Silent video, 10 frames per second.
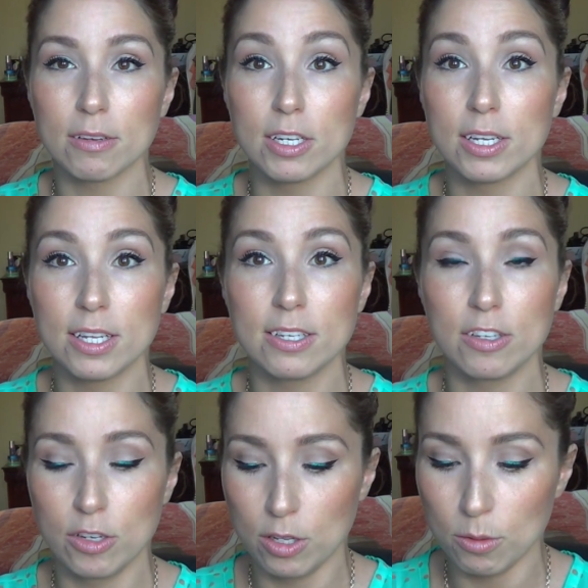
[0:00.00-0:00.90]
I'm going to
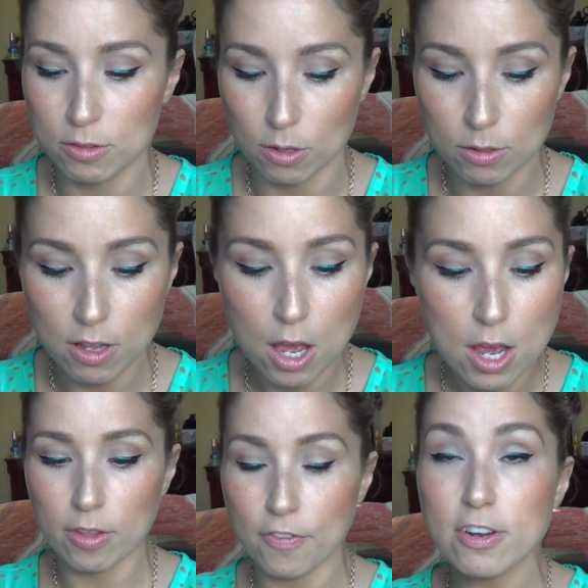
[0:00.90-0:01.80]
continue to use those.
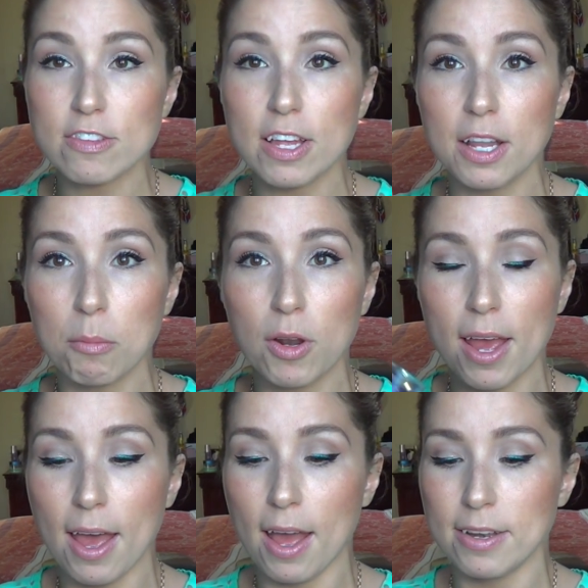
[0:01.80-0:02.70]
The first thing that I'm going
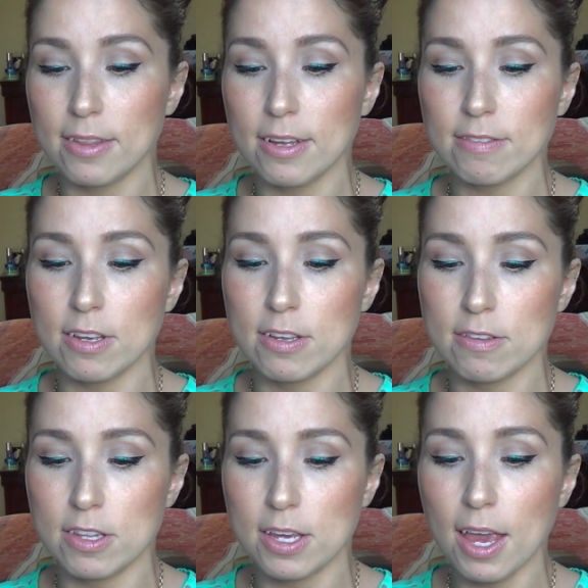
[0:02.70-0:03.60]
to add to this
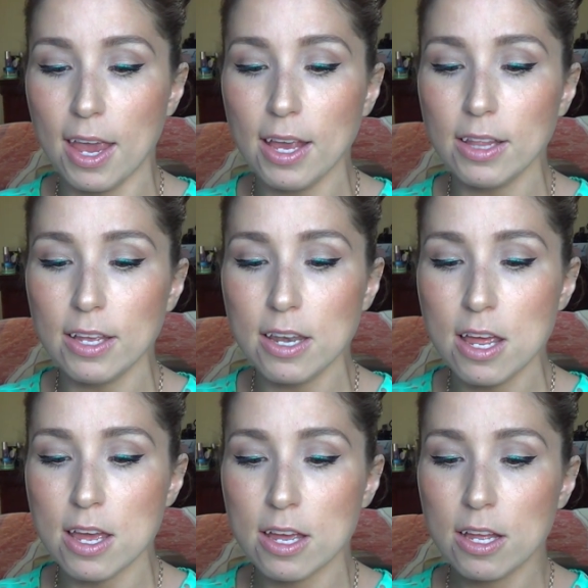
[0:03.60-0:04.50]
is the Cailyn
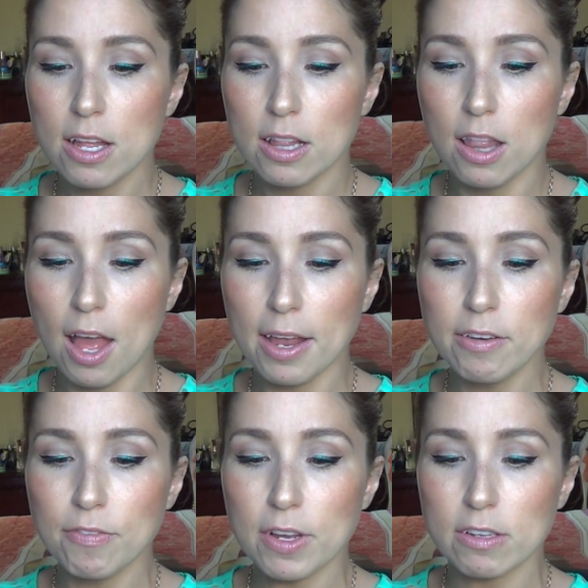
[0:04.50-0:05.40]

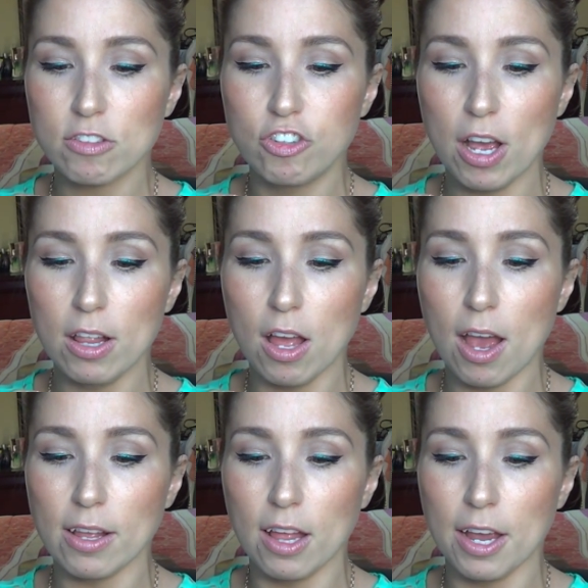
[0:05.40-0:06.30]
Line Fix Gel
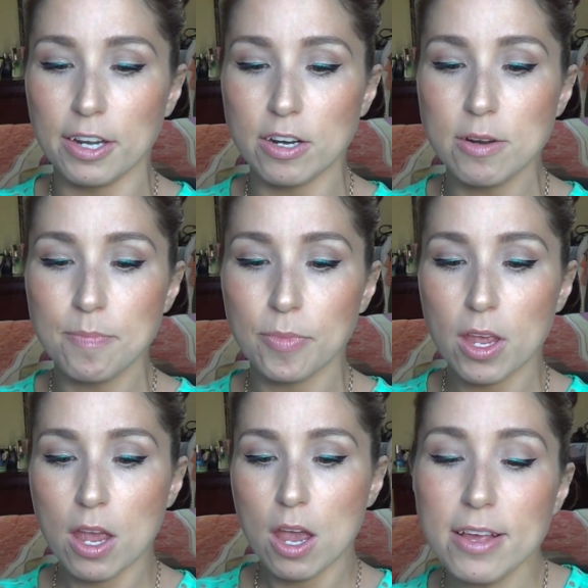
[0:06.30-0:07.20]
Eyeliner.
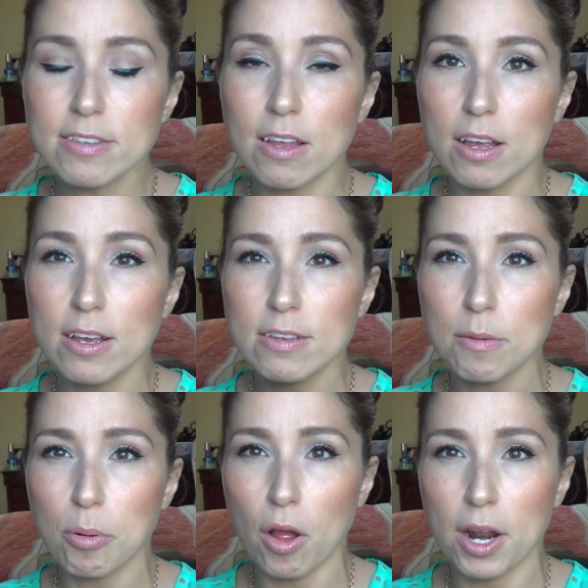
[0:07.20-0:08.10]
This
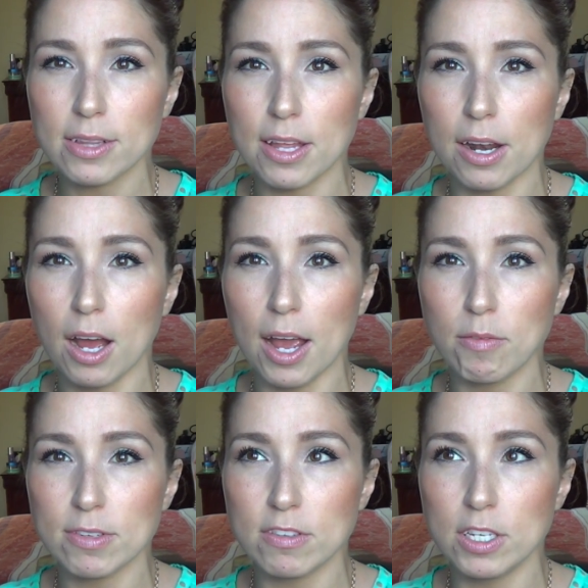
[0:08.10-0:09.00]
is a product that I
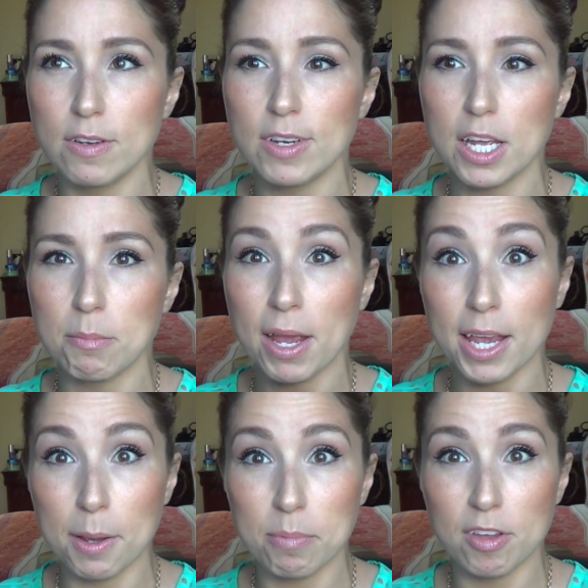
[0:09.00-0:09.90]
received in
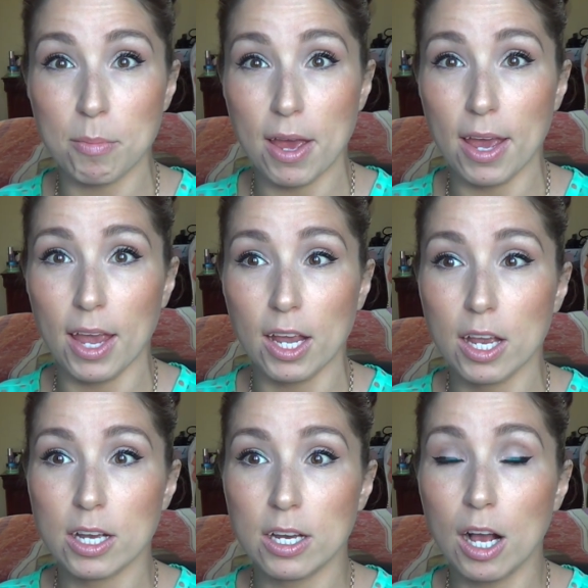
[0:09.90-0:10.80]
my Ipsy
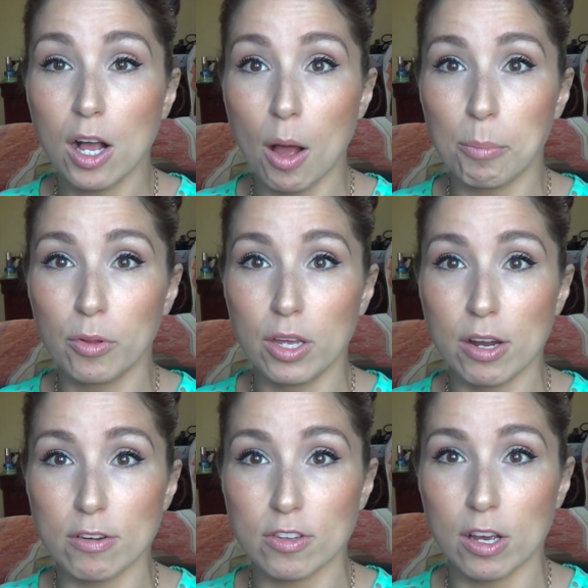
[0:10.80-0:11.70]
bag a couple
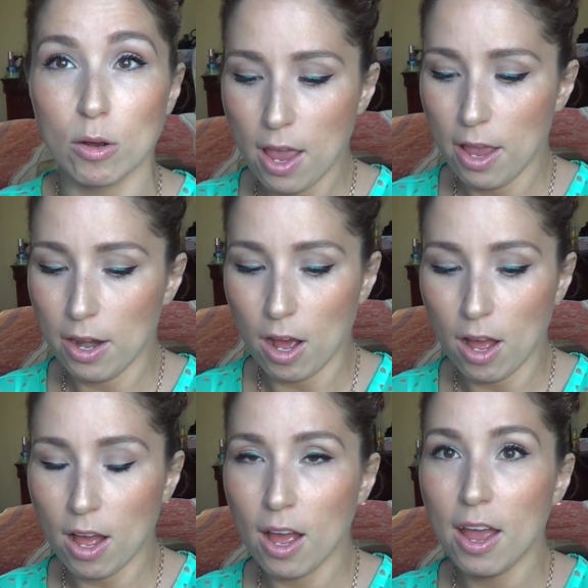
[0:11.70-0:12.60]
years ago, and
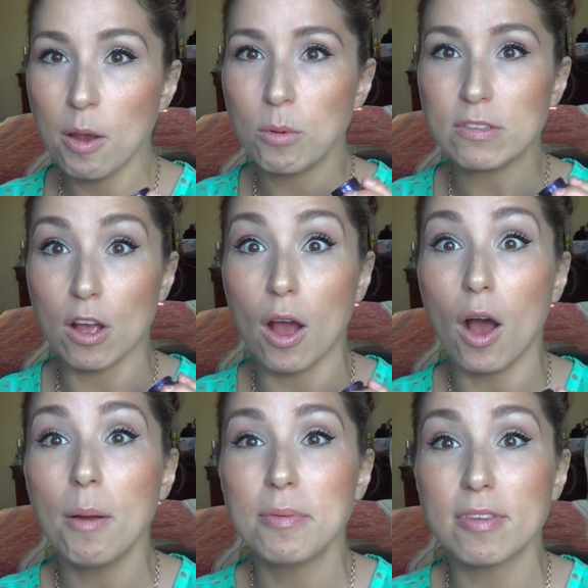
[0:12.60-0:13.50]
I was
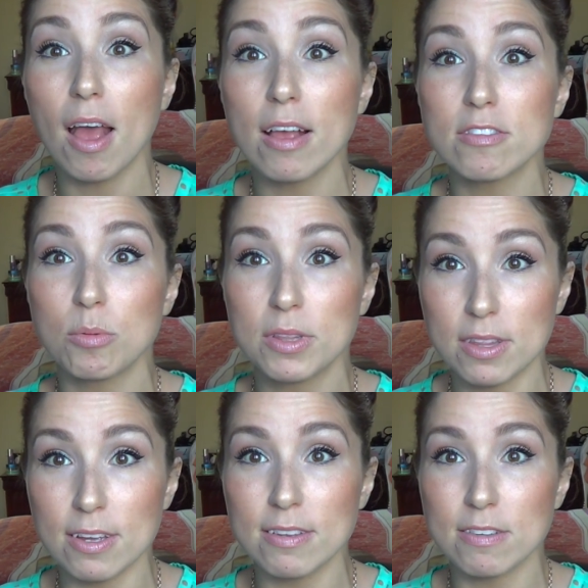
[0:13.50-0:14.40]
obsessed with
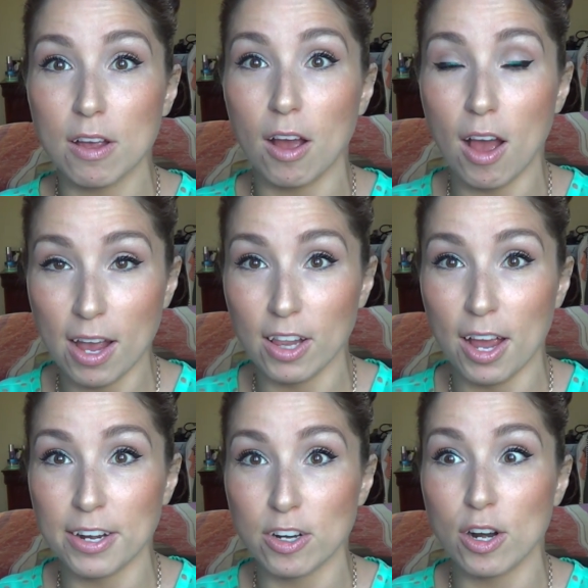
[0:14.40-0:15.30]
this
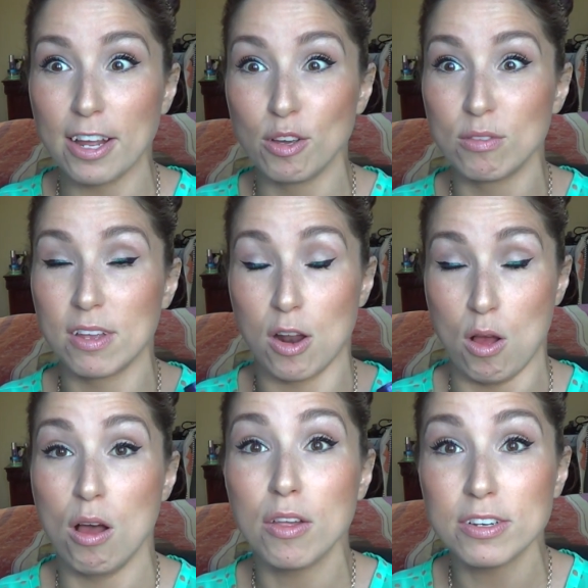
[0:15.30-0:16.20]
eyeliner. I used it
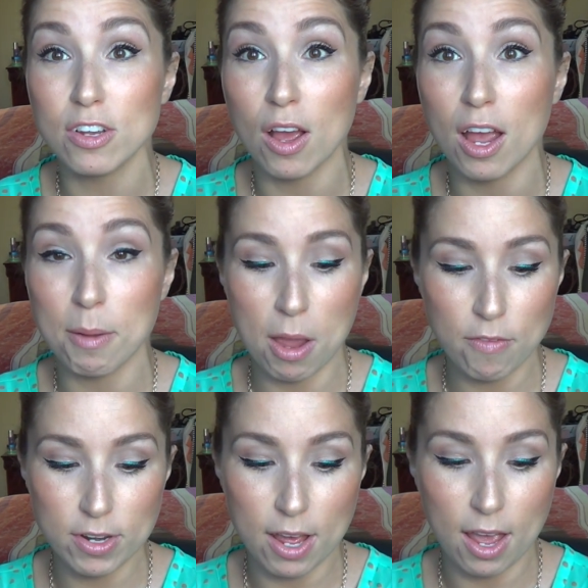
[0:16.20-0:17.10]
all the time,
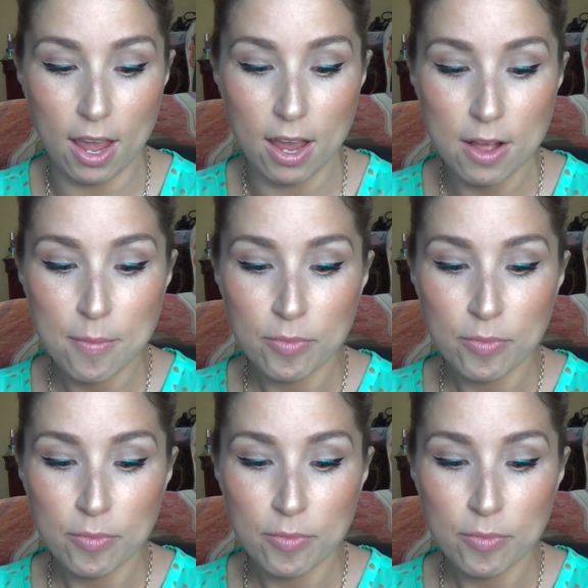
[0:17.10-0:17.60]
every day.